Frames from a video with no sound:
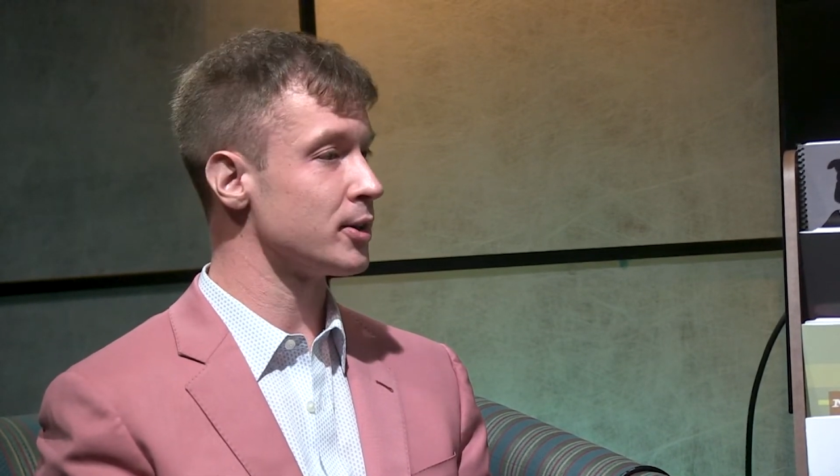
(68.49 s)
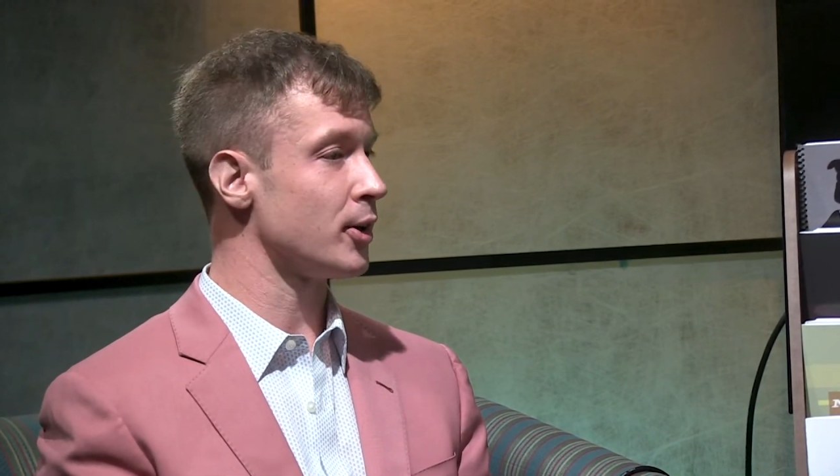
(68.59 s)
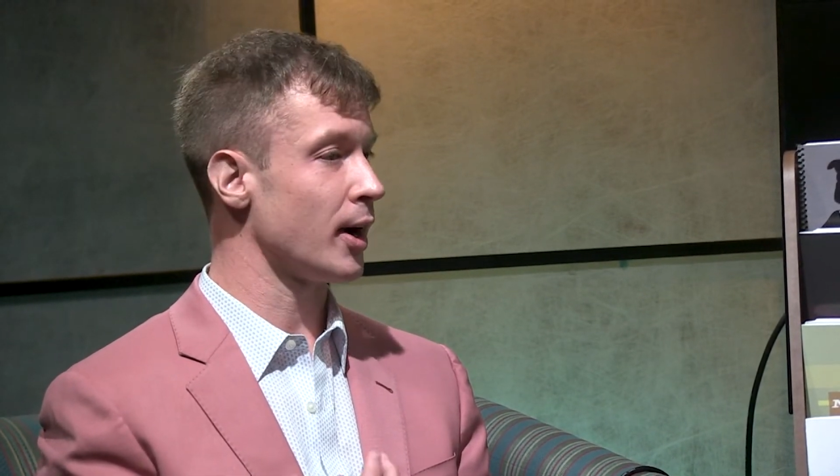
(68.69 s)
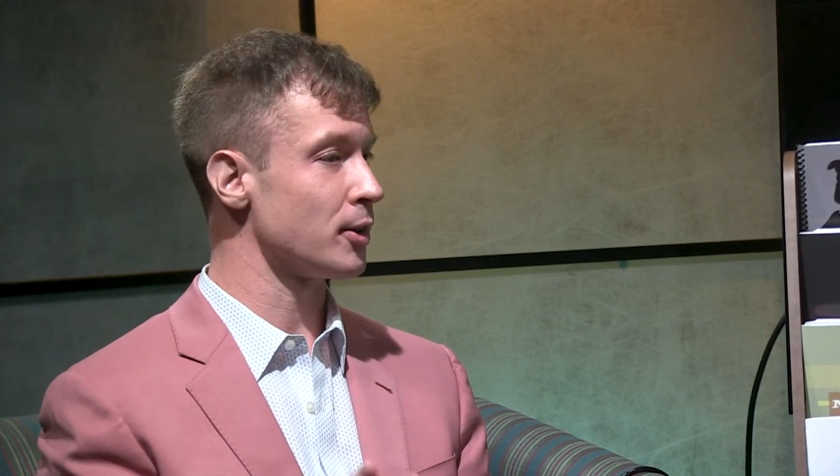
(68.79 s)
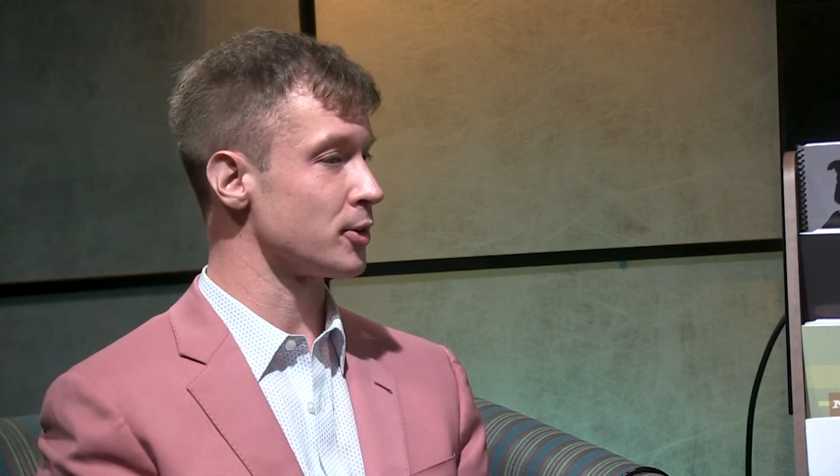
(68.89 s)
you
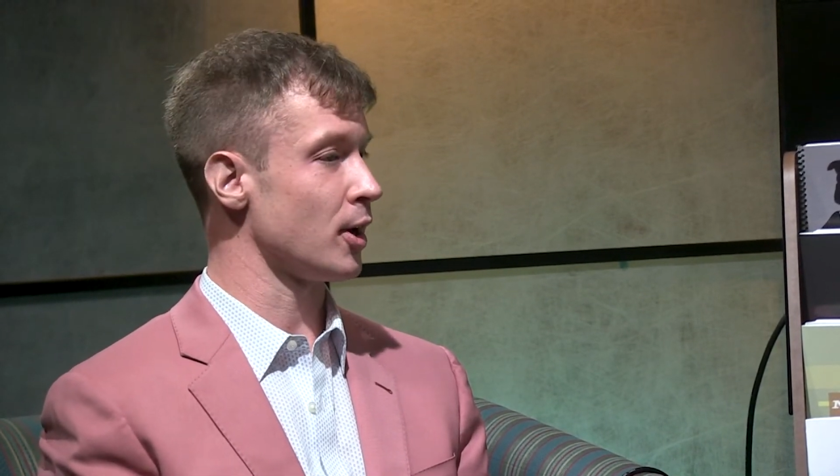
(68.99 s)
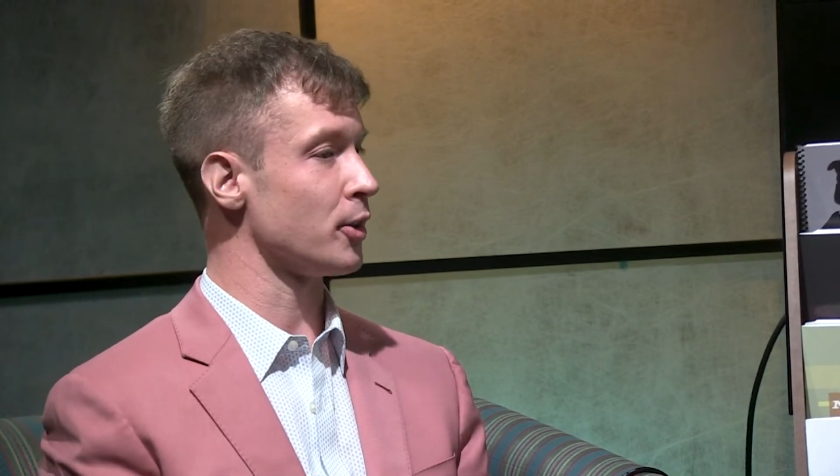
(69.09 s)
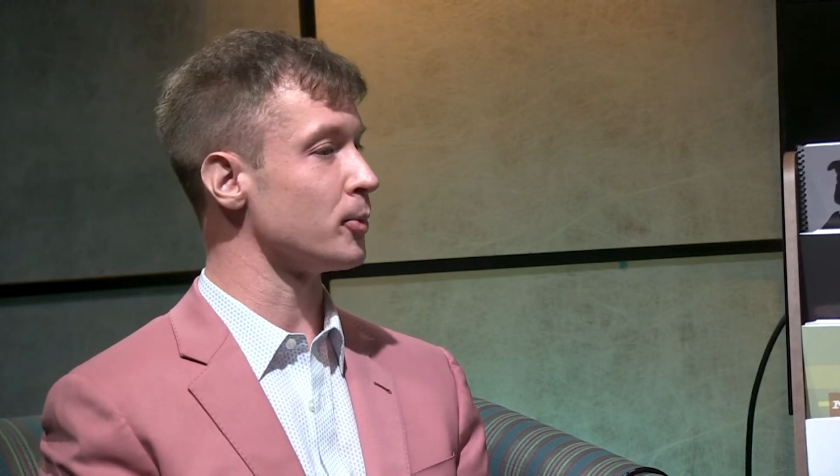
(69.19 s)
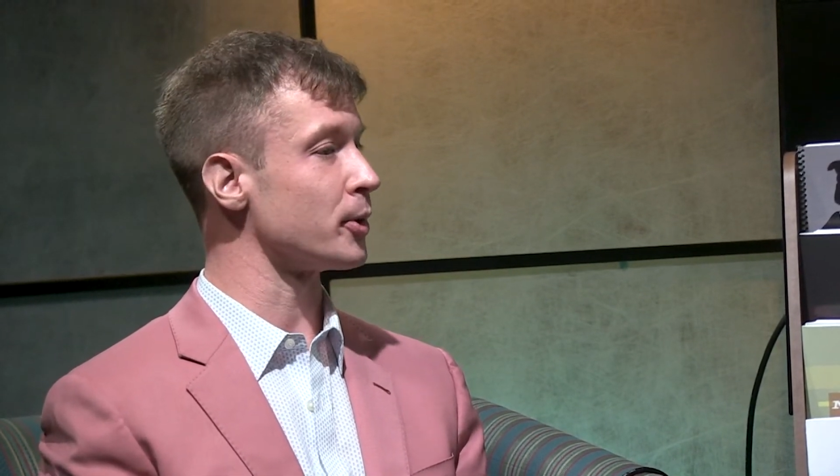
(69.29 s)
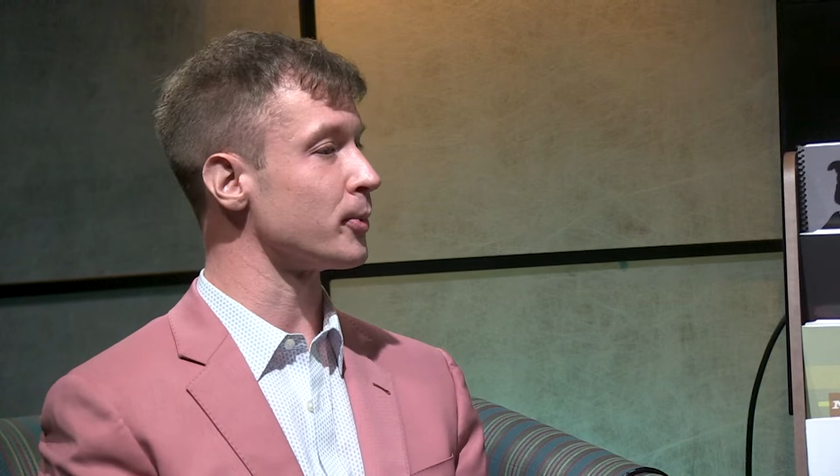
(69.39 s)
know I learned all
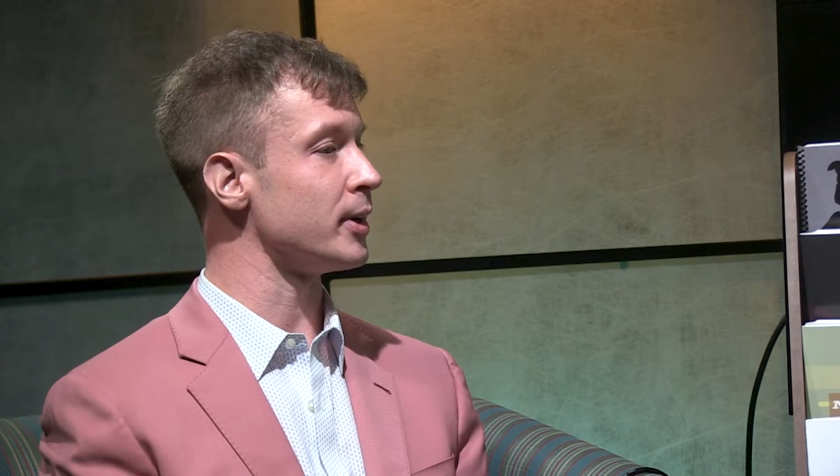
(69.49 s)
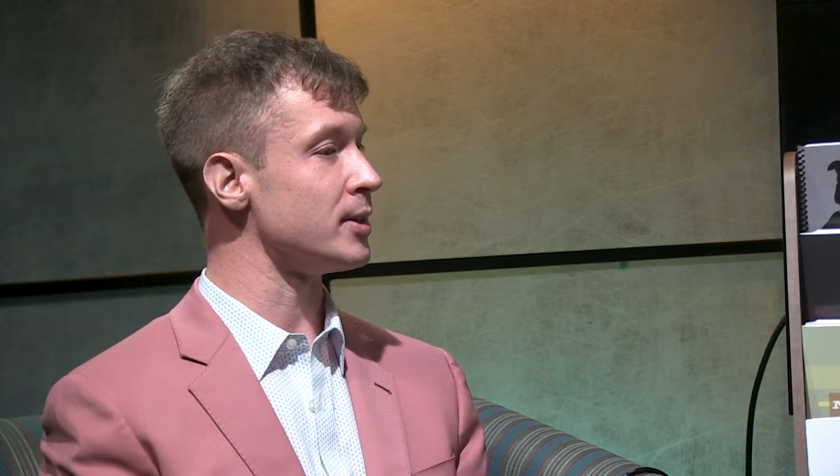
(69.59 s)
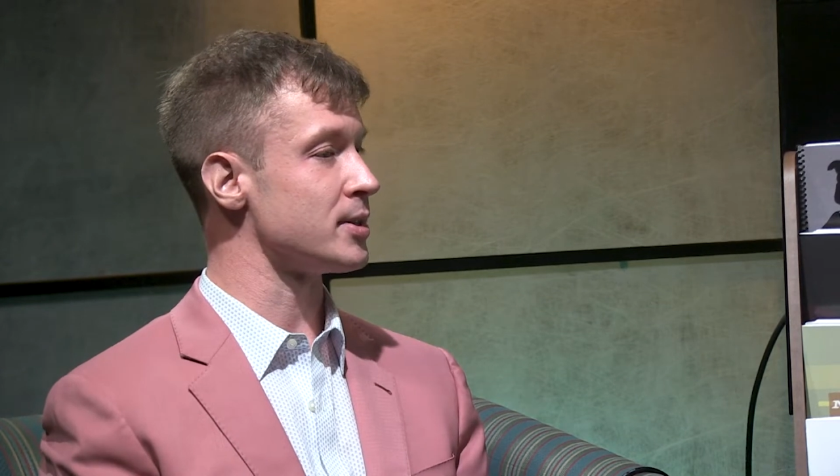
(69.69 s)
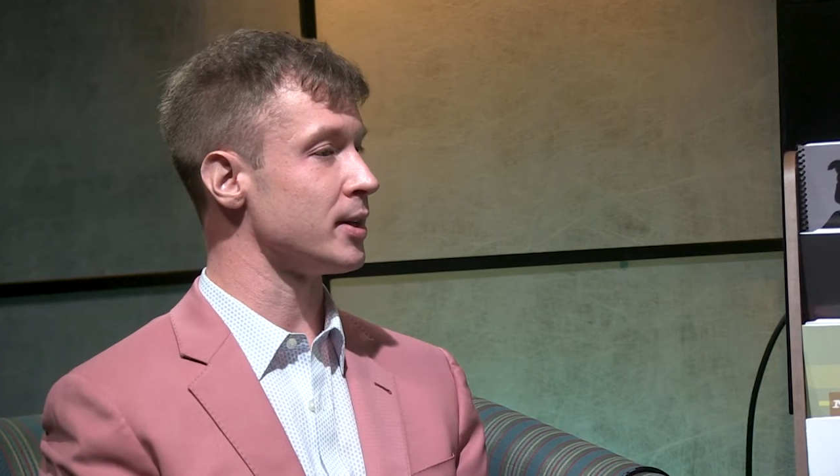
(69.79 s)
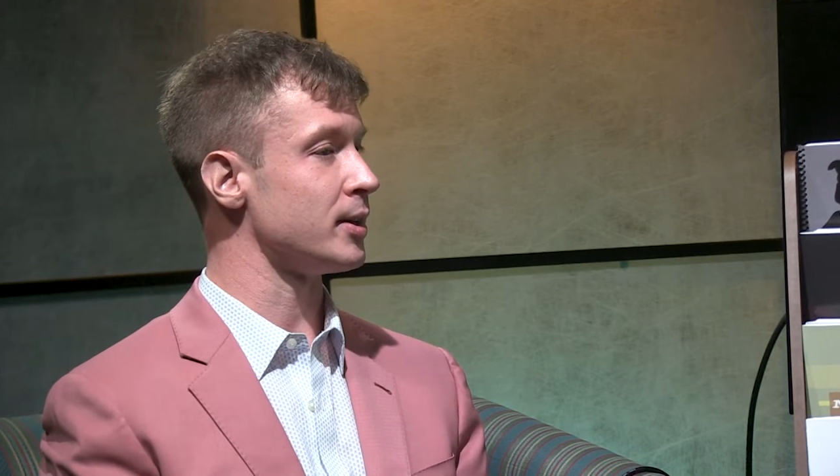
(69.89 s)
the
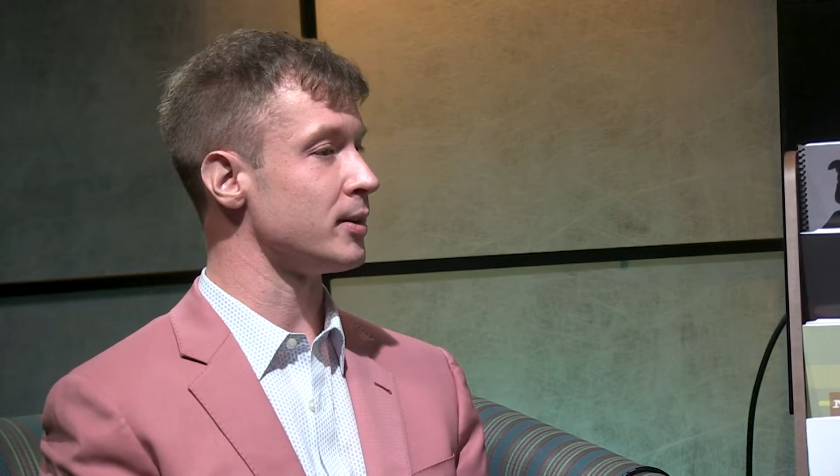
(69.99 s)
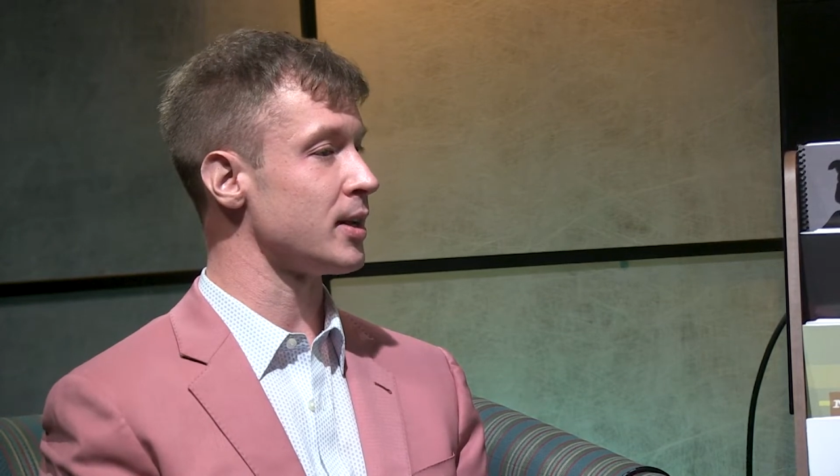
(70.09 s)
woodwinds and